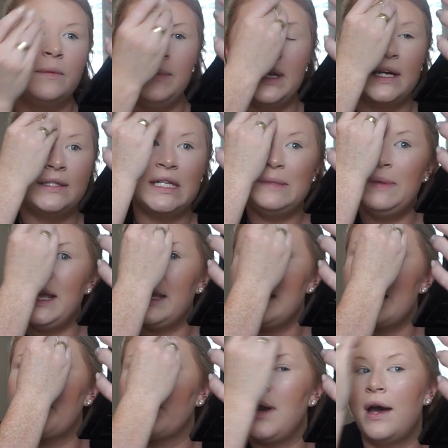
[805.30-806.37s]
because it's
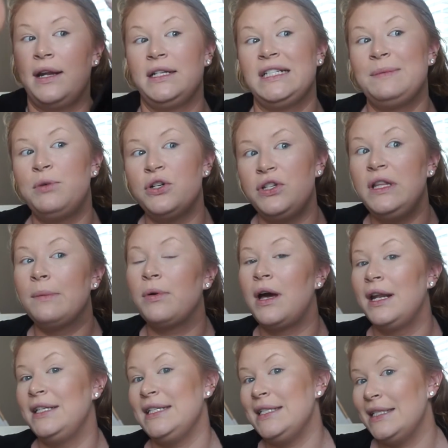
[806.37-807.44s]
picking up product, it's pushing the
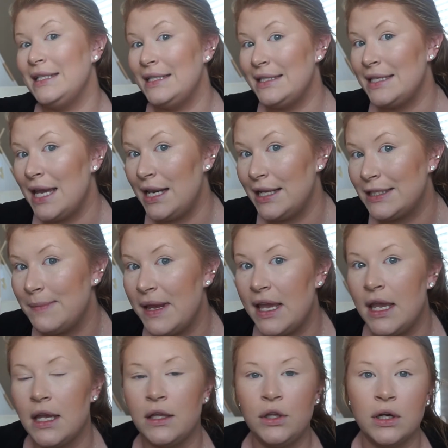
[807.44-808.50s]
product into the skin, it's
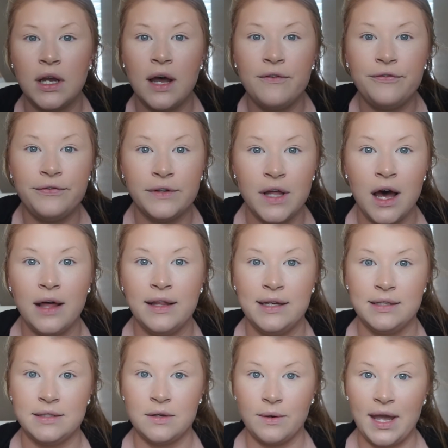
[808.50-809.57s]
making it look
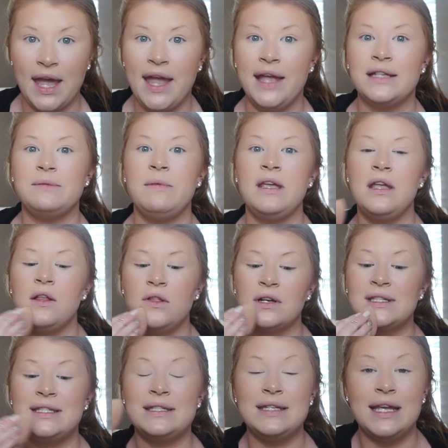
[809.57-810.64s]
flawless, okay? It's making it
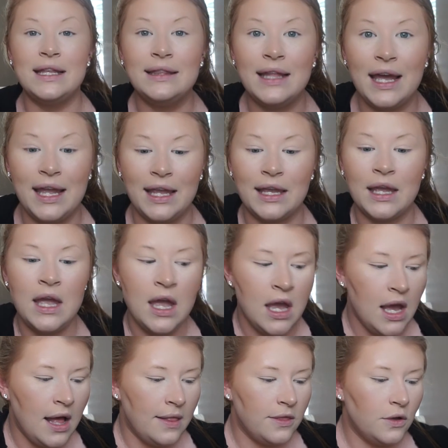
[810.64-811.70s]
look skin-like.
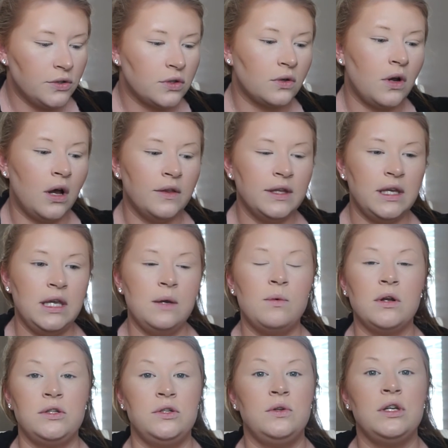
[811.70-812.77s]
Those are all the
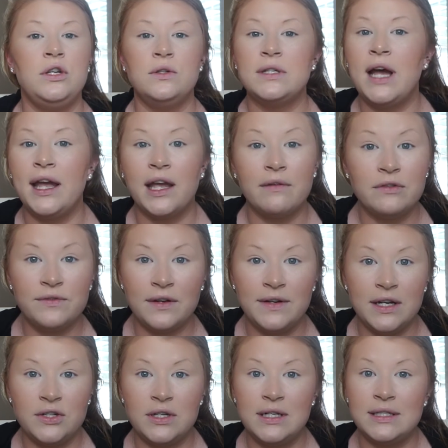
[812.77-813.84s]
keywords. You can use a high coverage
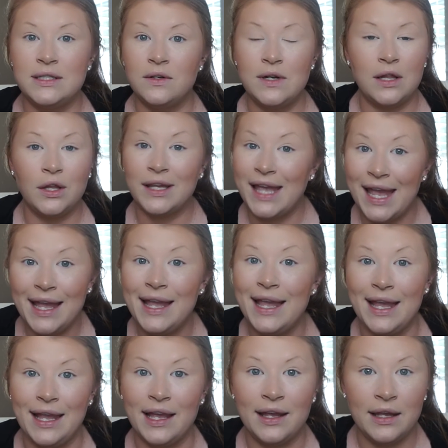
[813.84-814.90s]
foundation and still not look
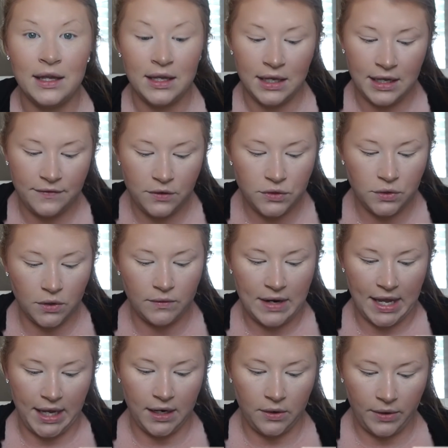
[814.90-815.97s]
cakey if you do it
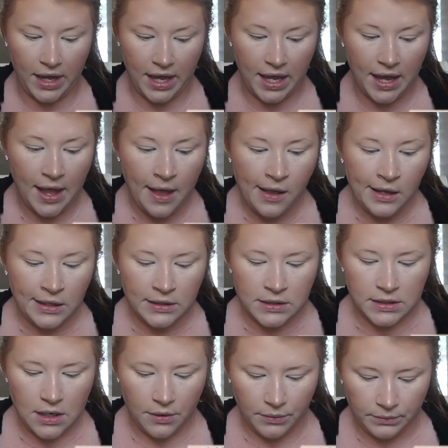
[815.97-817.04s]
right, okay?
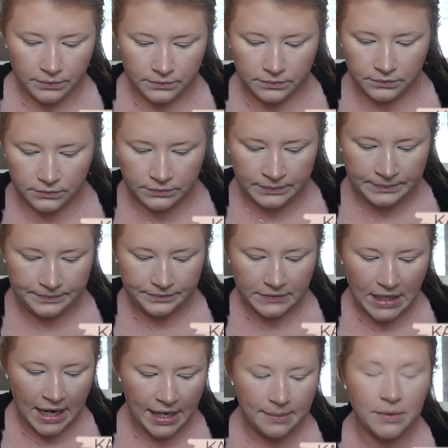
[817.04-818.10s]
So
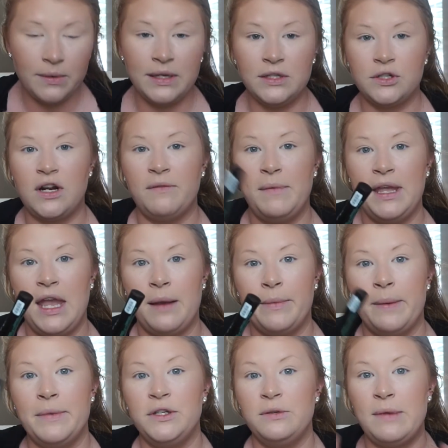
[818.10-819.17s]
I am going to turn off my
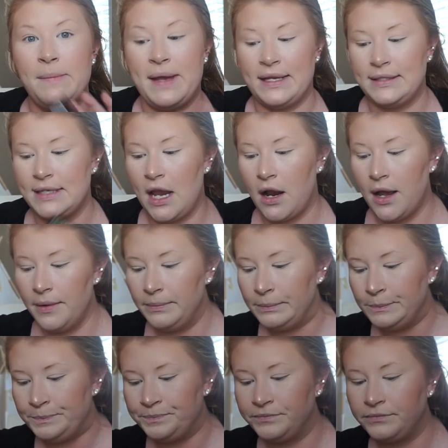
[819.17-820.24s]
camera. I'm gonna do my mascara.